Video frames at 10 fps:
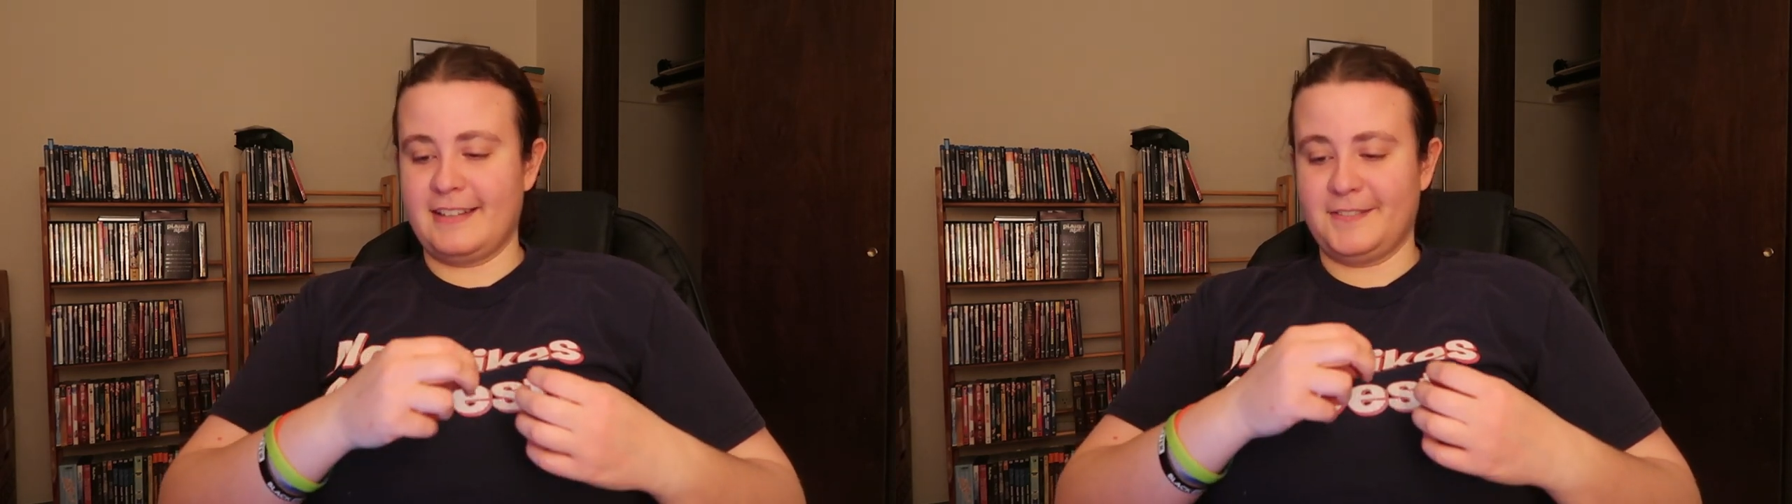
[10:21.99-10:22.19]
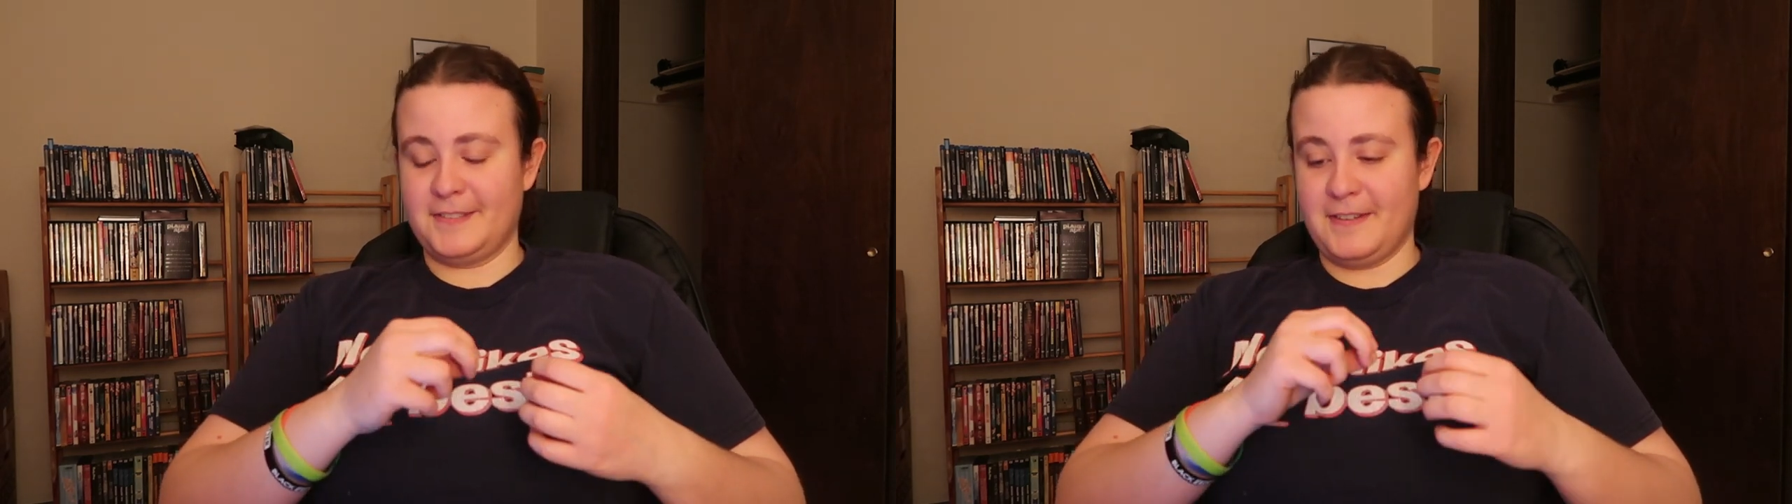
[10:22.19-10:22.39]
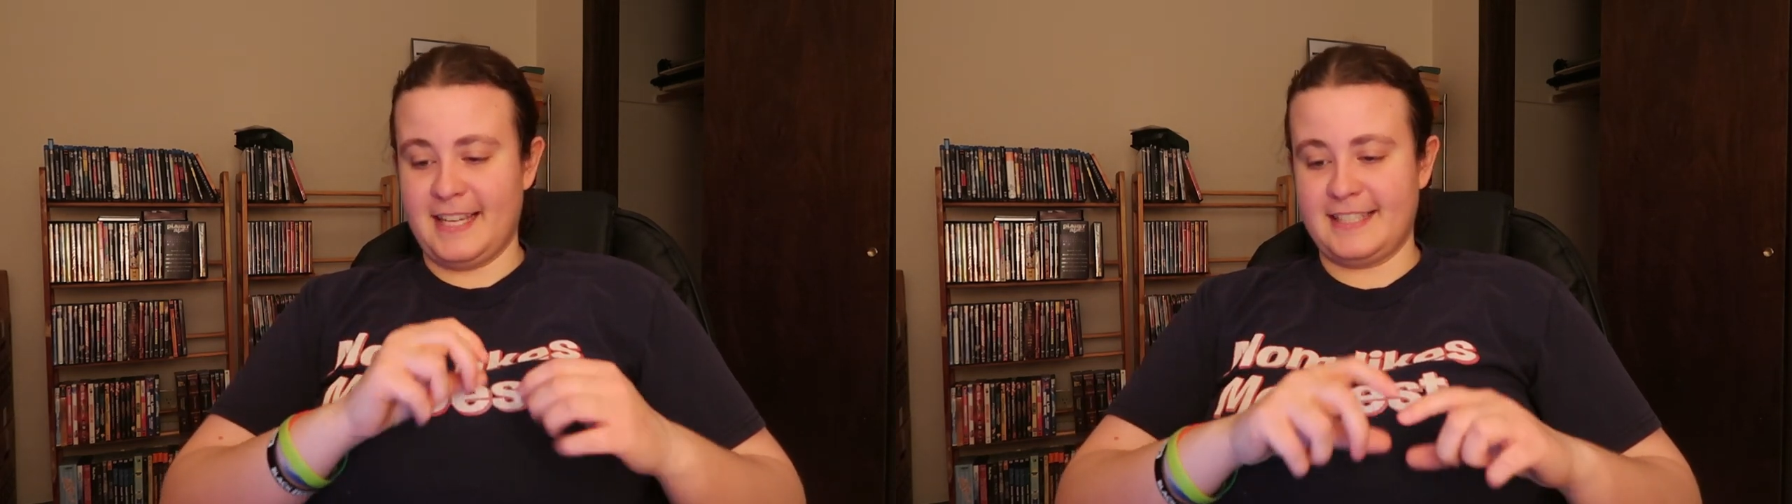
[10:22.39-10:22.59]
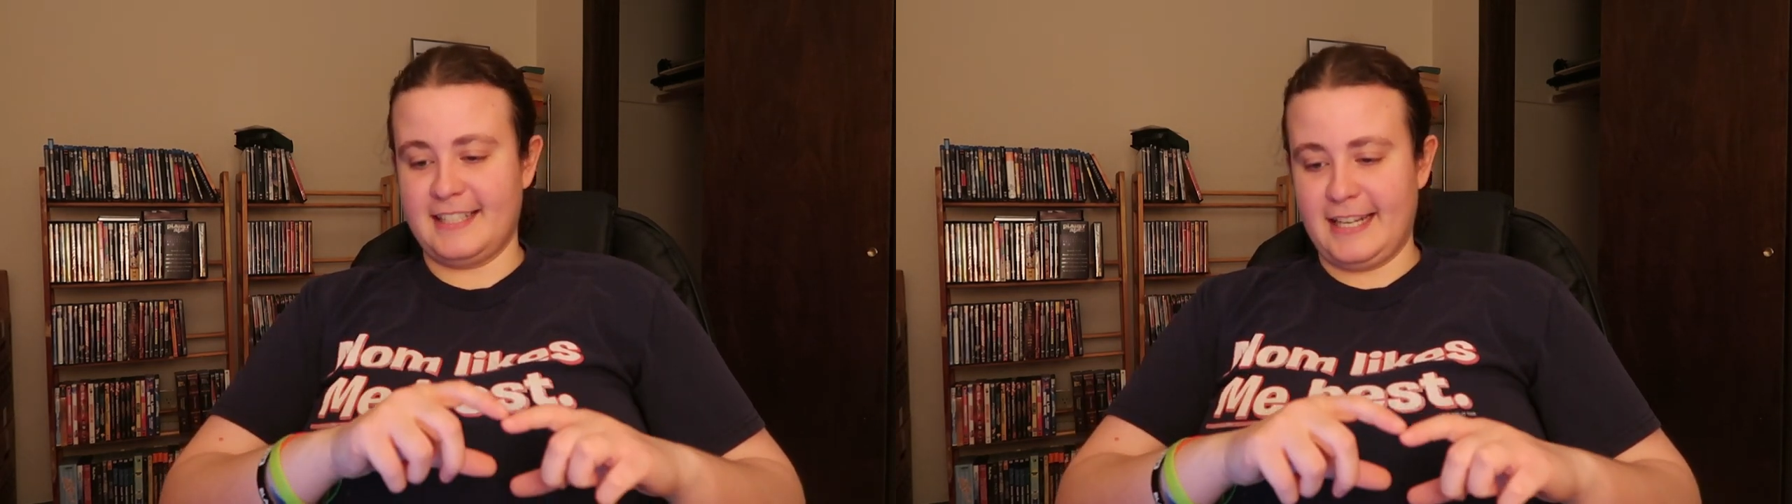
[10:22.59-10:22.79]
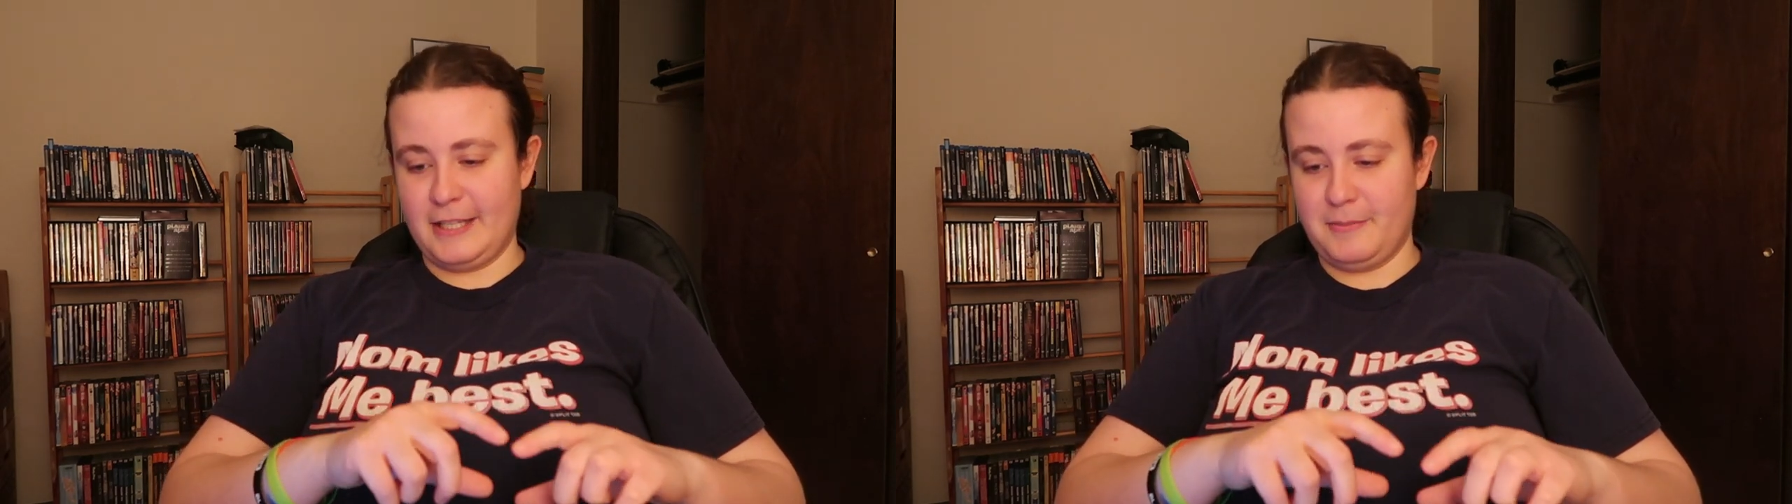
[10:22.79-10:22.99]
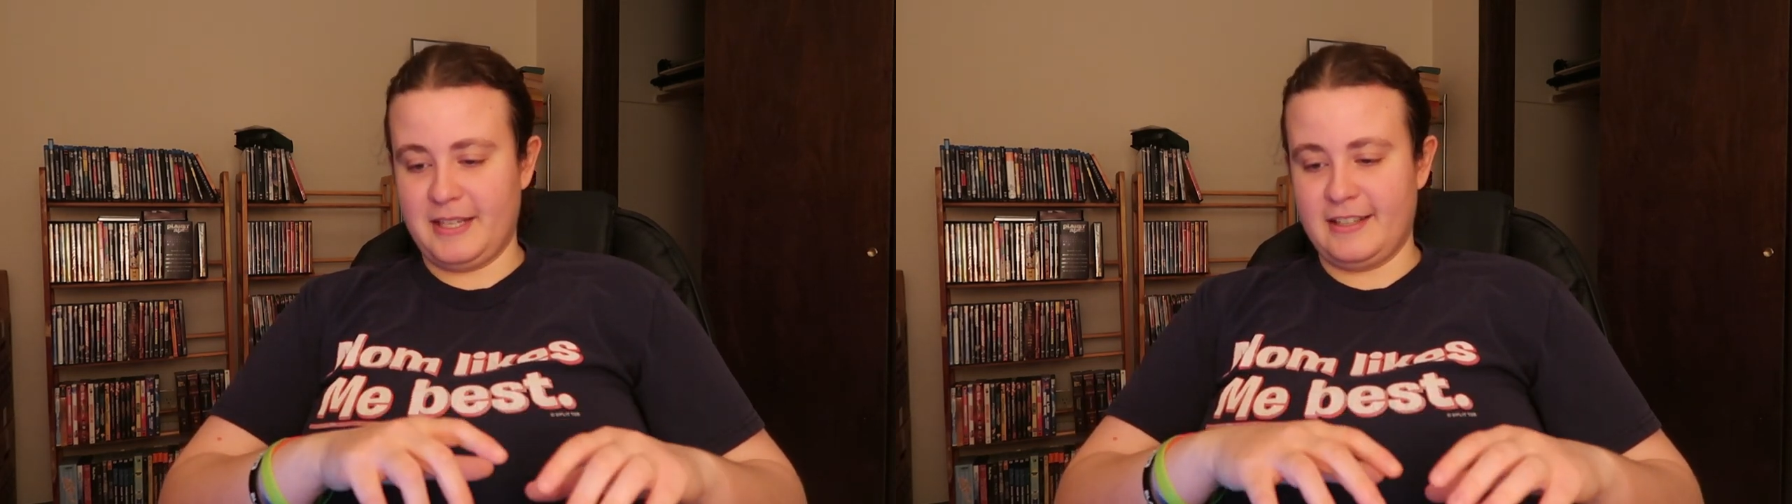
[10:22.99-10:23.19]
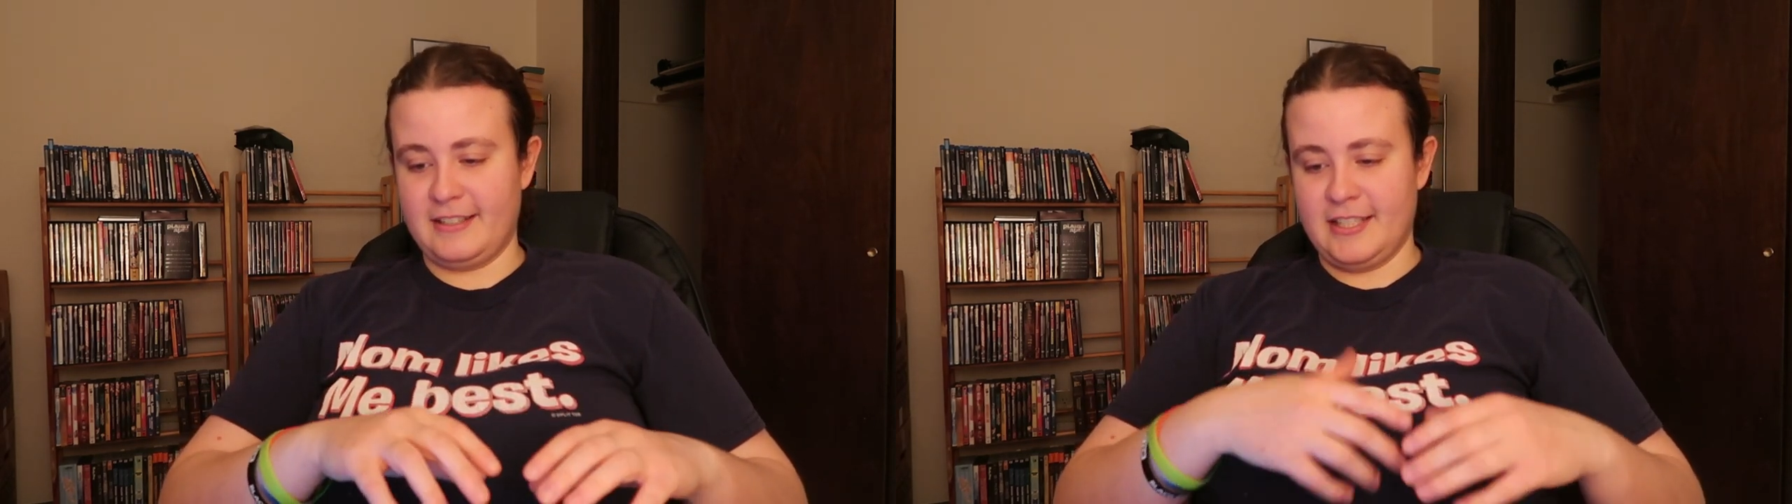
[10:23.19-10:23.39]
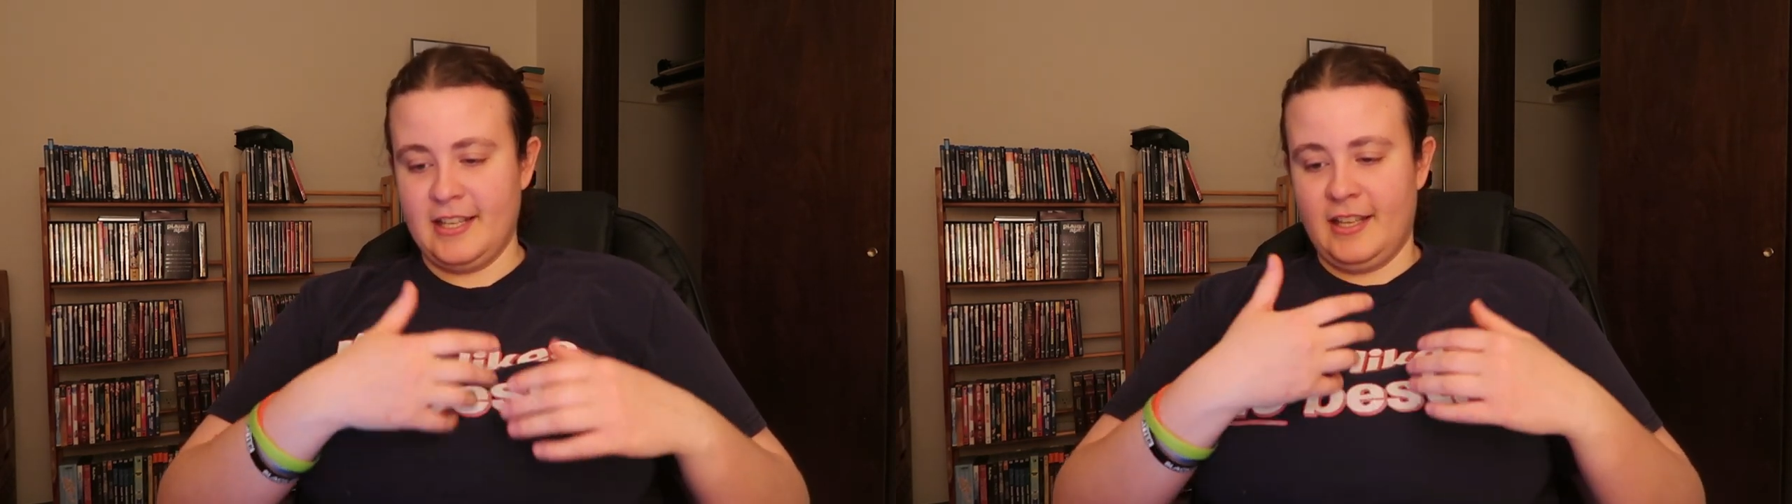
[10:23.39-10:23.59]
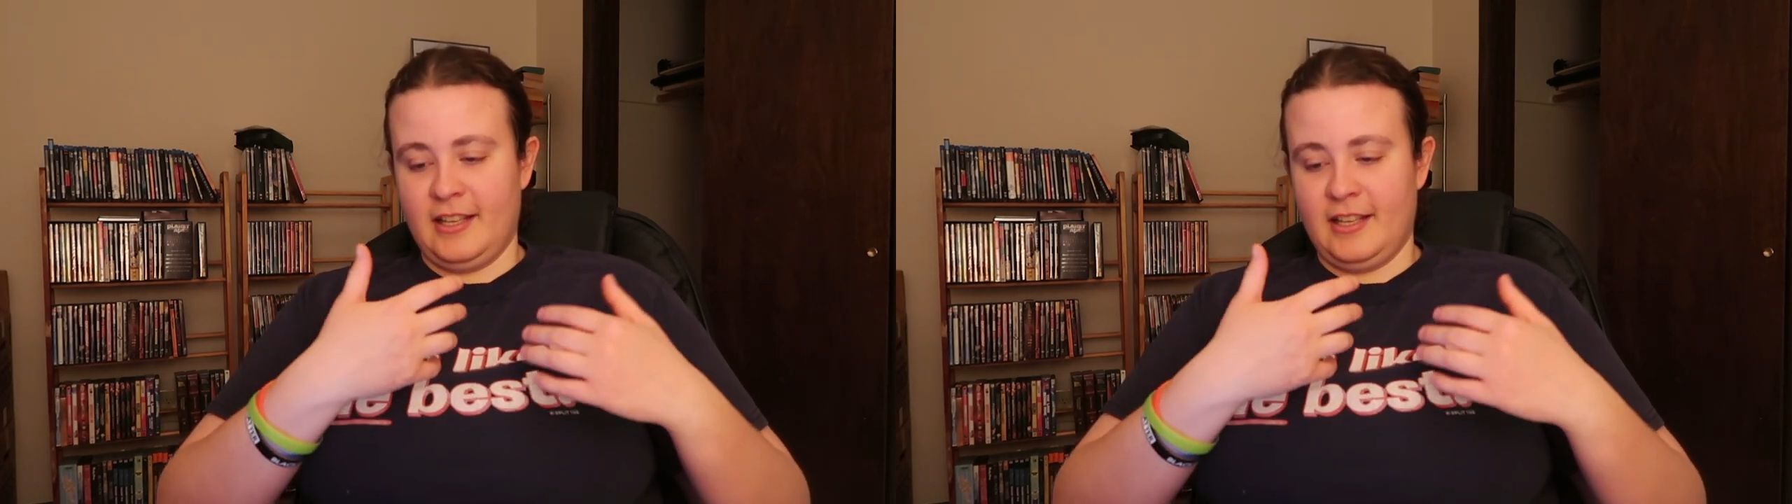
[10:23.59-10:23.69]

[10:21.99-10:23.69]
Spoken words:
and it was fascinating because